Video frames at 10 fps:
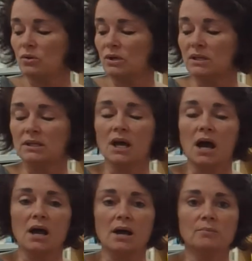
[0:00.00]
You
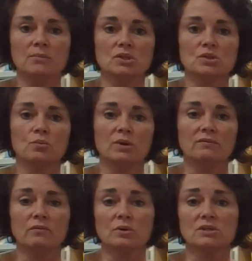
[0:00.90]
can just
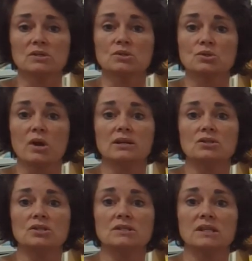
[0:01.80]
reinforce the
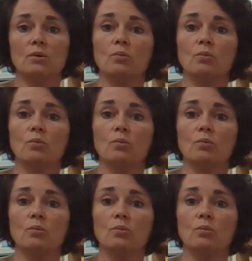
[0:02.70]
strategies